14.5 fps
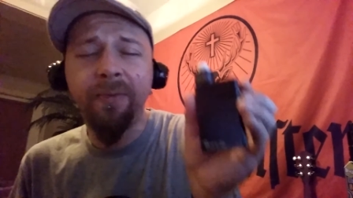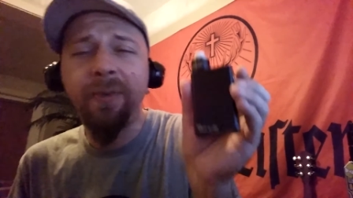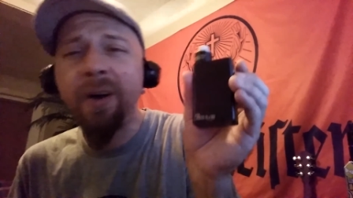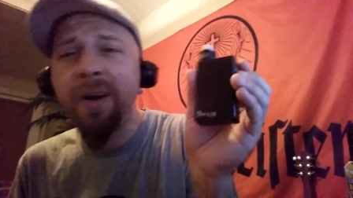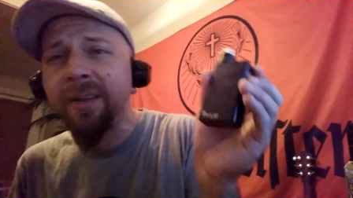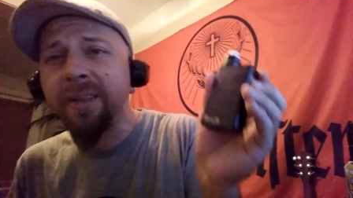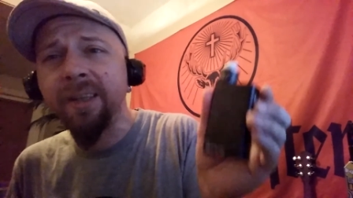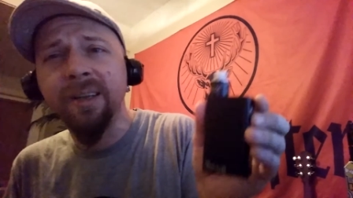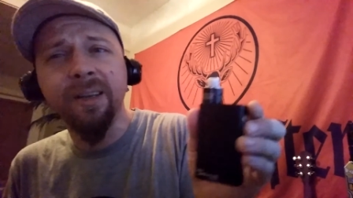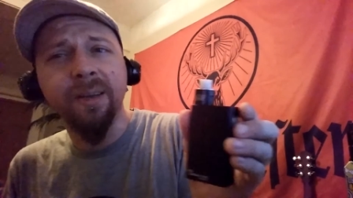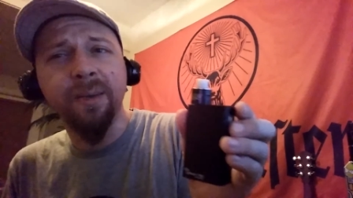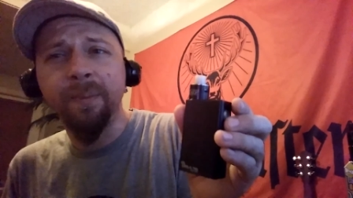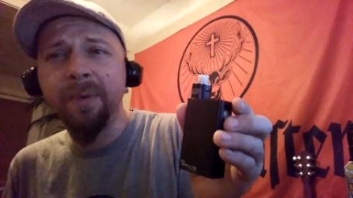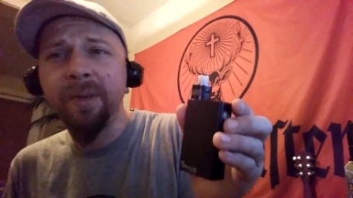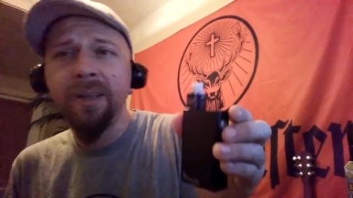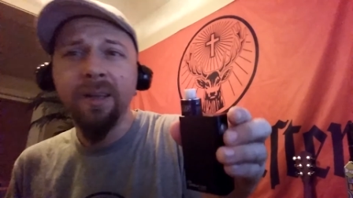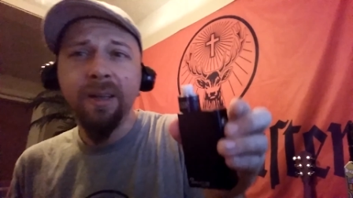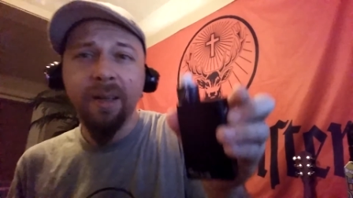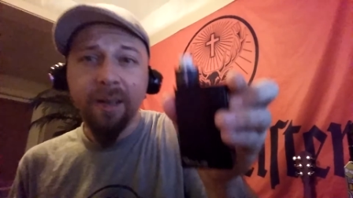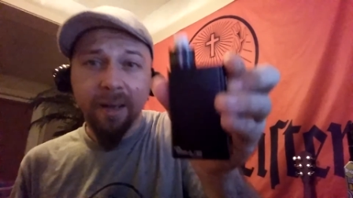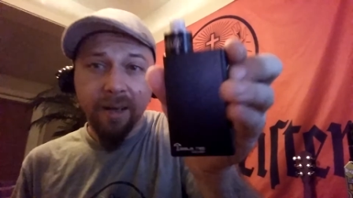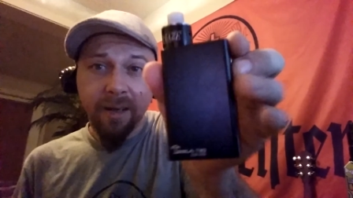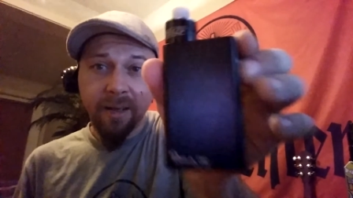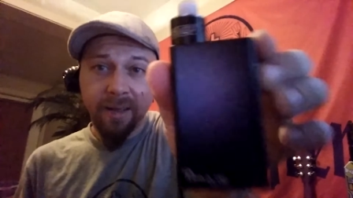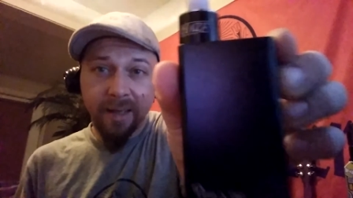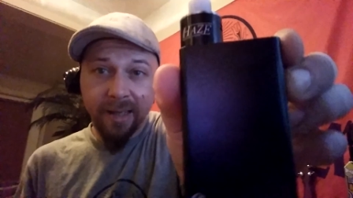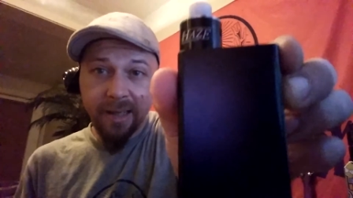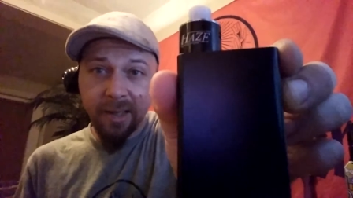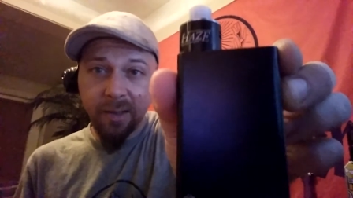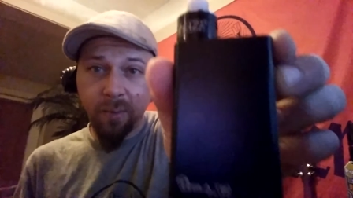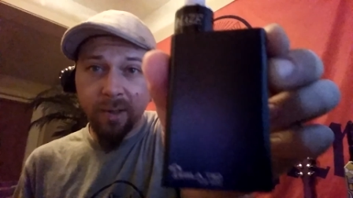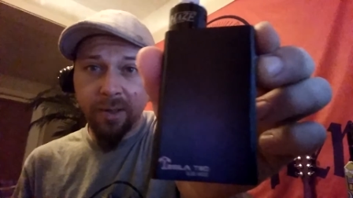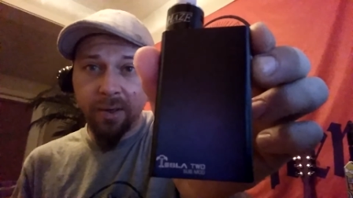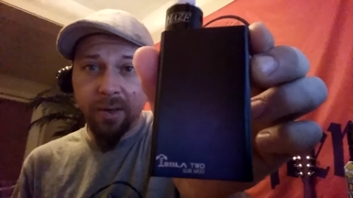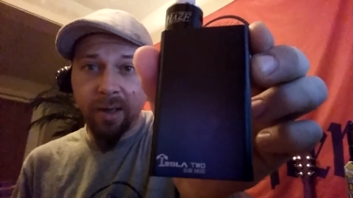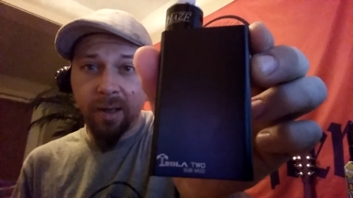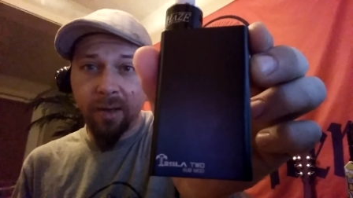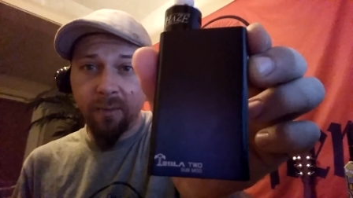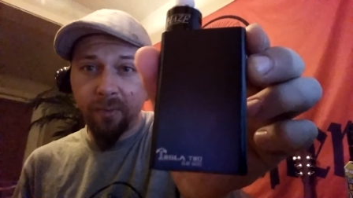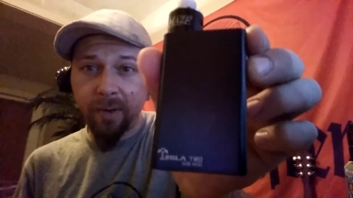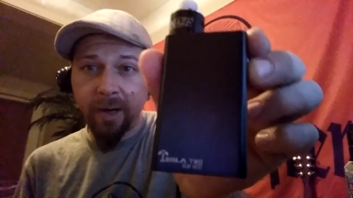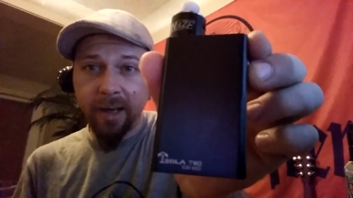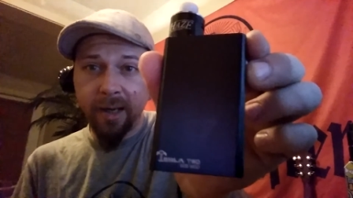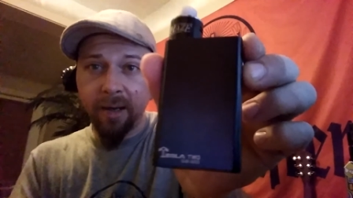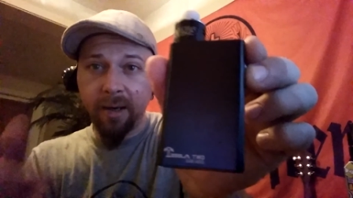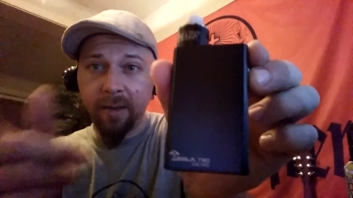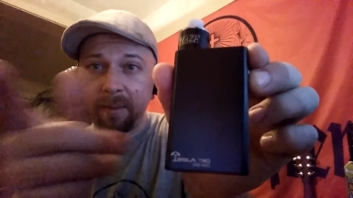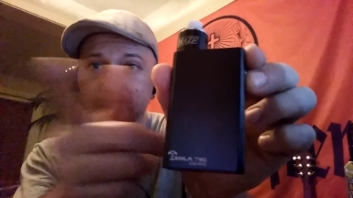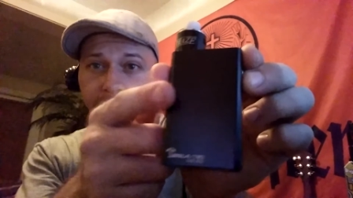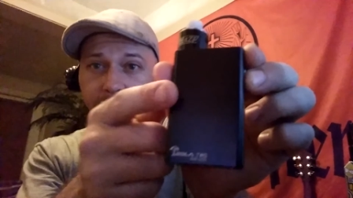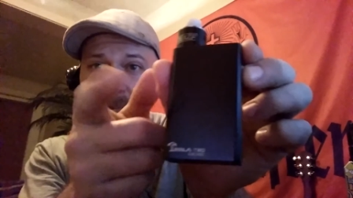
Fuck them. This is what you need right here.